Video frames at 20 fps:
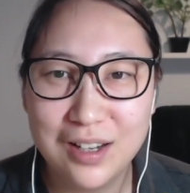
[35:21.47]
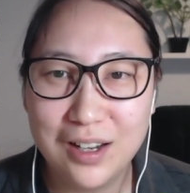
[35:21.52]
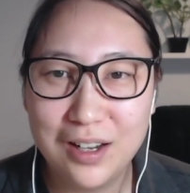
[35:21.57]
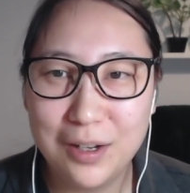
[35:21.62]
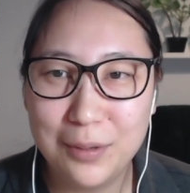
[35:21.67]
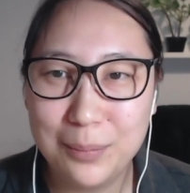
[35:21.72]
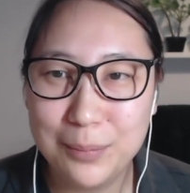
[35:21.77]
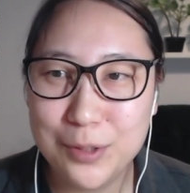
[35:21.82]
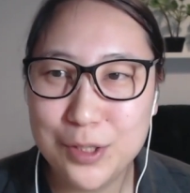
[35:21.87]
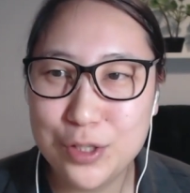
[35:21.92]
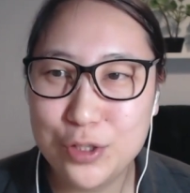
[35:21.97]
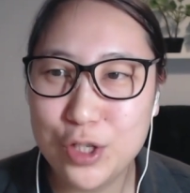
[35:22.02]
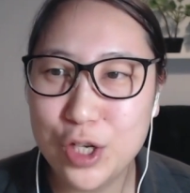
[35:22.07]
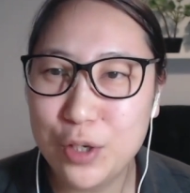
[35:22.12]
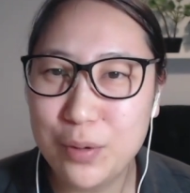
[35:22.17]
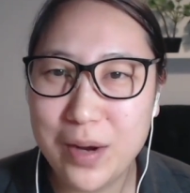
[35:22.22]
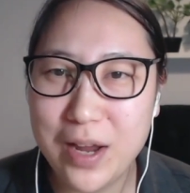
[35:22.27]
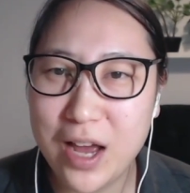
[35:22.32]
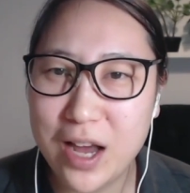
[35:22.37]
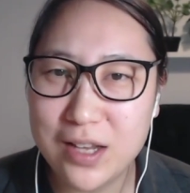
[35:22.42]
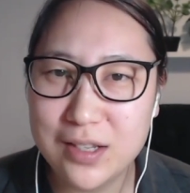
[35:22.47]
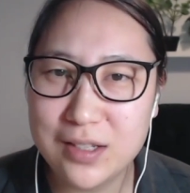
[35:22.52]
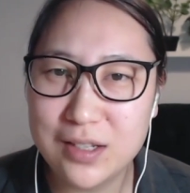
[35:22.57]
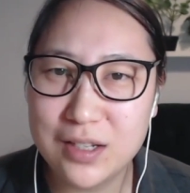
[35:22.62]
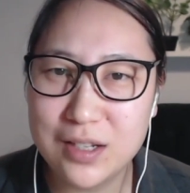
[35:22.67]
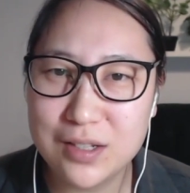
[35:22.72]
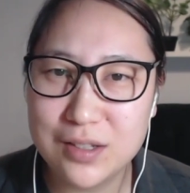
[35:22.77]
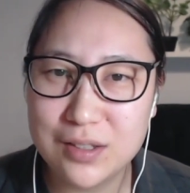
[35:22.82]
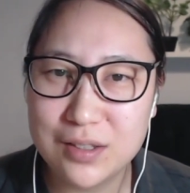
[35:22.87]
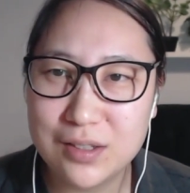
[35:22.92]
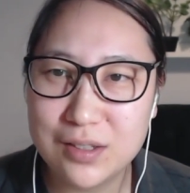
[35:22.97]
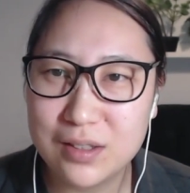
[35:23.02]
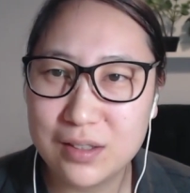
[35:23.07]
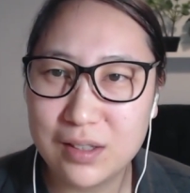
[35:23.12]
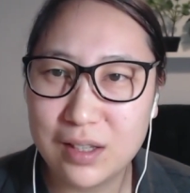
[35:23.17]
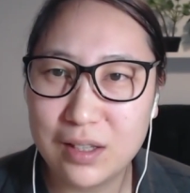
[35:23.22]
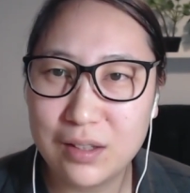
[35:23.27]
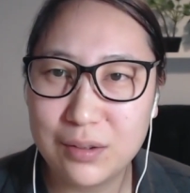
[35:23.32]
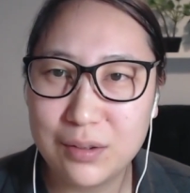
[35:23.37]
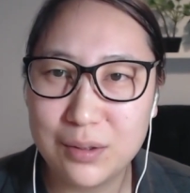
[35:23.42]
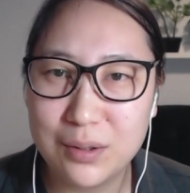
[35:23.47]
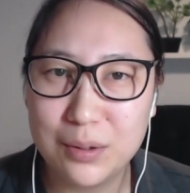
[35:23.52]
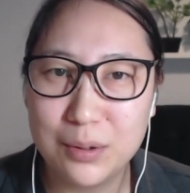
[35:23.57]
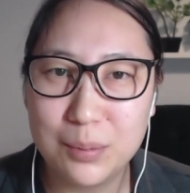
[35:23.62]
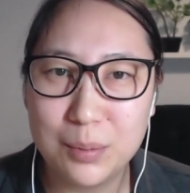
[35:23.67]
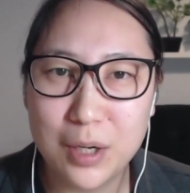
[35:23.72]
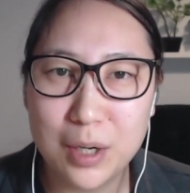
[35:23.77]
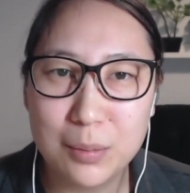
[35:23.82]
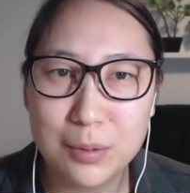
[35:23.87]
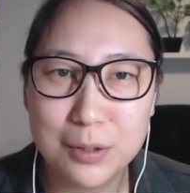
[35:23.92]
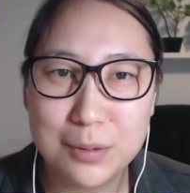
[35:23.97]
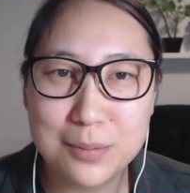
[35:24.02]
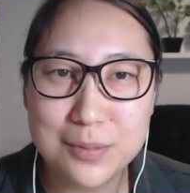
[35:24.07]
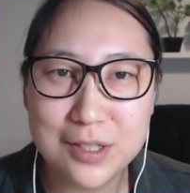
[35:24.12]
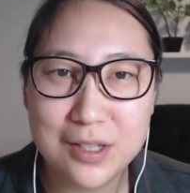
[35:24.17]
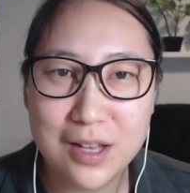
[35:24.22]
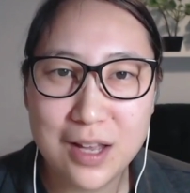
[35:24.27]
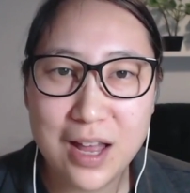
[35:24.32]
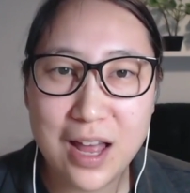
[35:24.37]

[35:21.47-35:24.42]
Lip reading: to generate ideas and to think through problems.